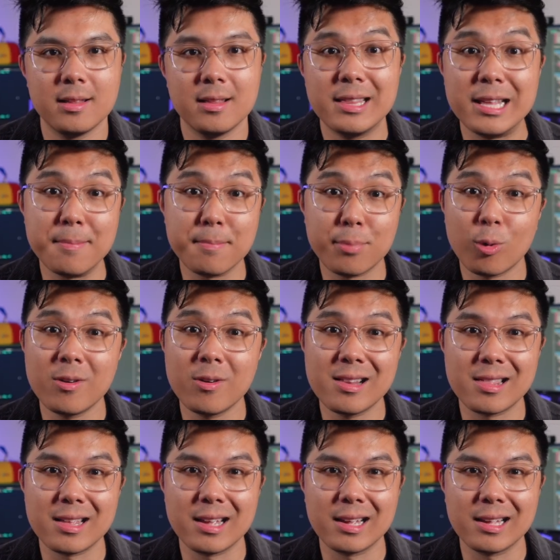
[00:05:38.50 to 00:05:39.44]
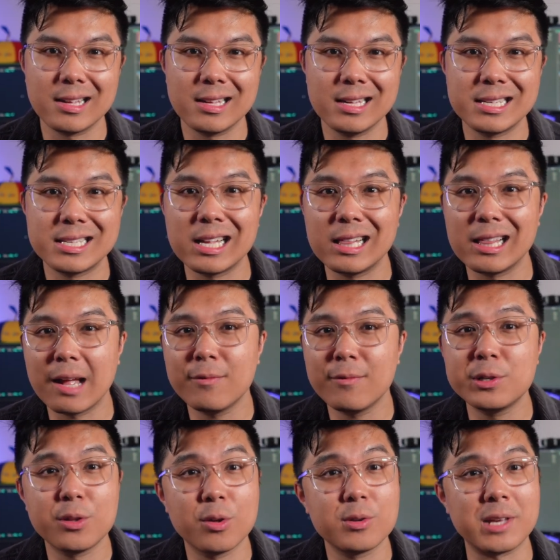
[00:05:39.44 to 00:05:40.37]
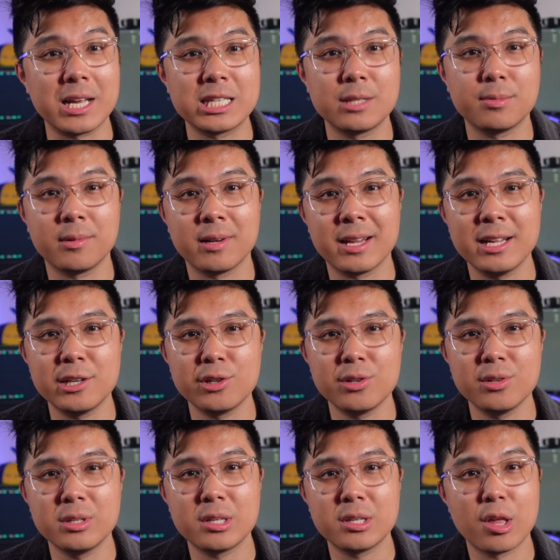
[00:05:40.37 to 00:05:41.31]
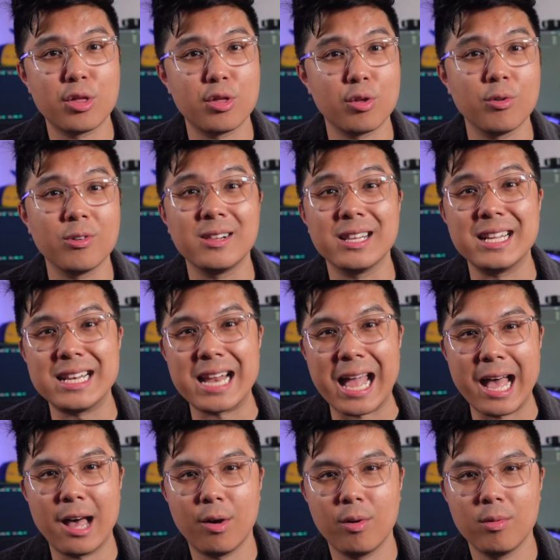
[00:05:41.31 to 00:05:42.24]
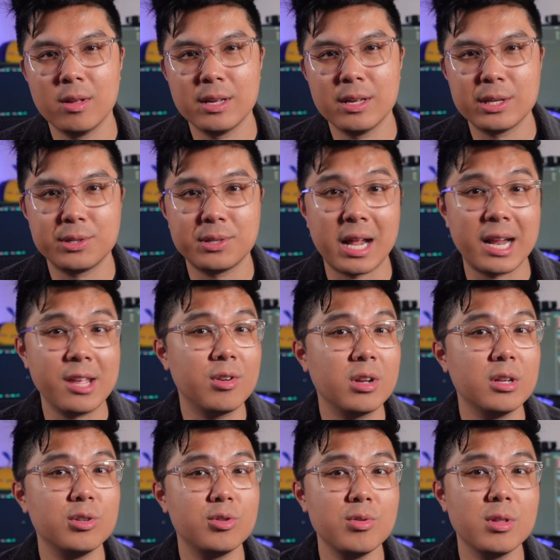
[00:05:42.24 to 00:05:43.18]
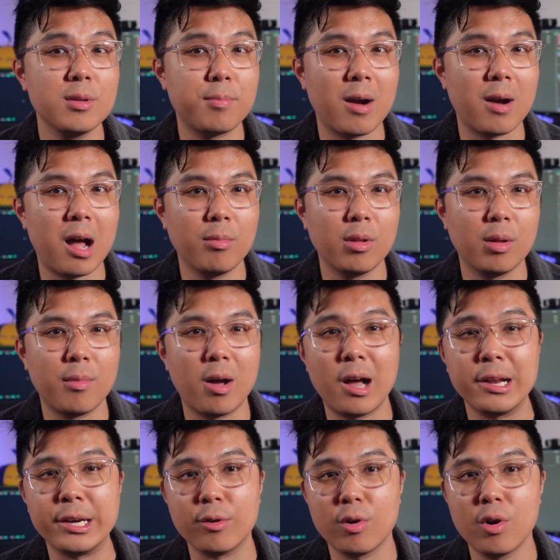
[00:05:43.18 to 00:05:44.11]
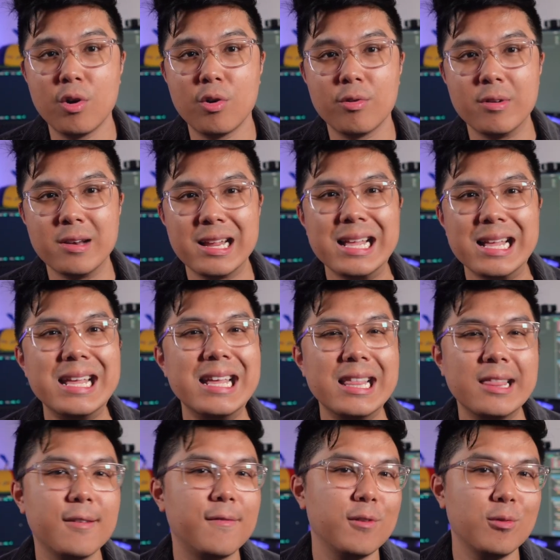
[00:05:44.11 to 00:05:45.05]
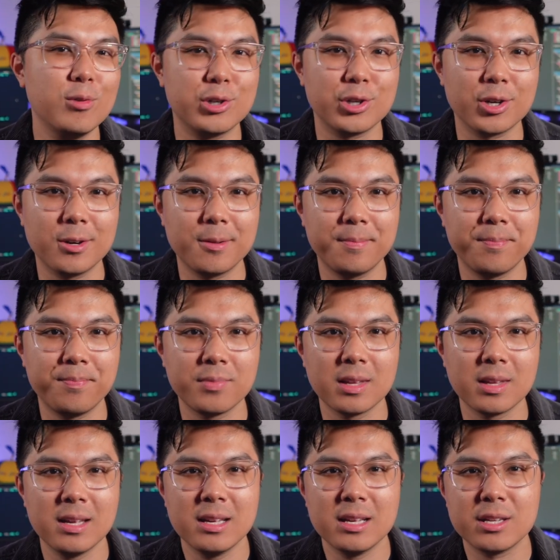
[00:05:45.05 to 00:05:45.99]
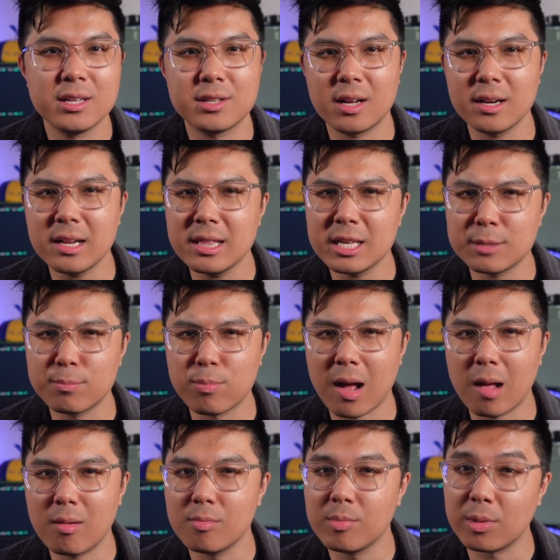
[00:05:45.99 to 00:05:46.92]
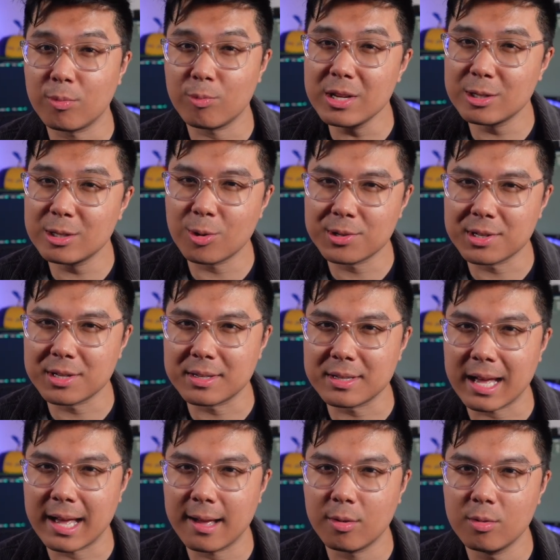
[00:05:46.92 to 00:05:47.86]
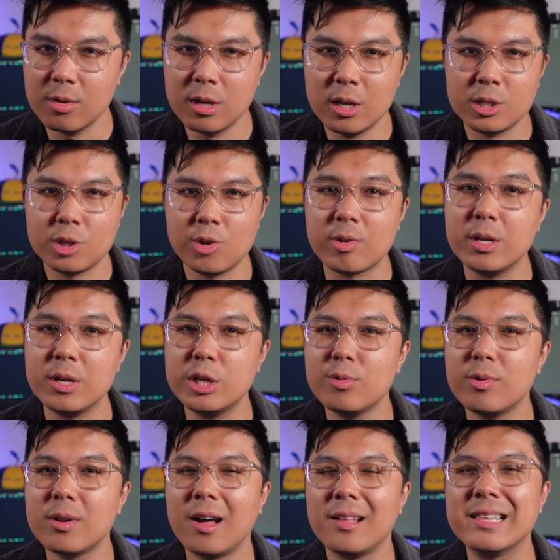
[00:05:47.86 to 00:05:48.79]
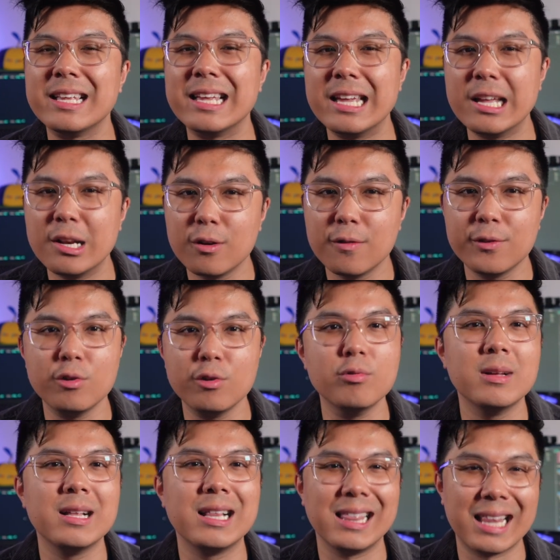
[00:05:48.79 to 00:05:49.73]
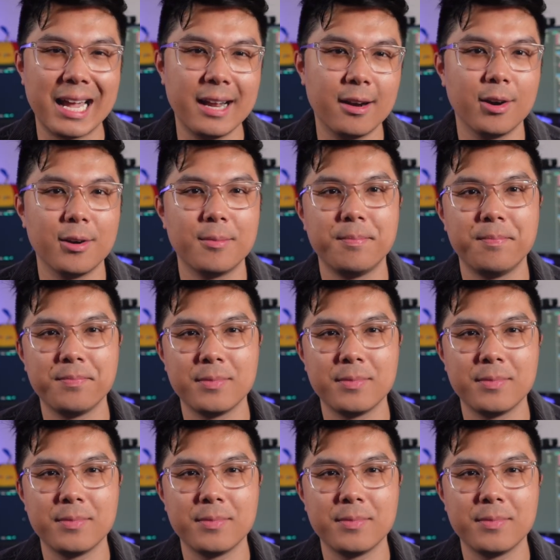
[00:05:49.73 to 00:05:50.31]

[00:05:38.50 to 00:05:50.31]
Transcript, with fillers: The important thing is to leverage those explanations thoroughly now, so that you can do the problem on your own in the future. Study this problem with resources now so you can do it on the interview later.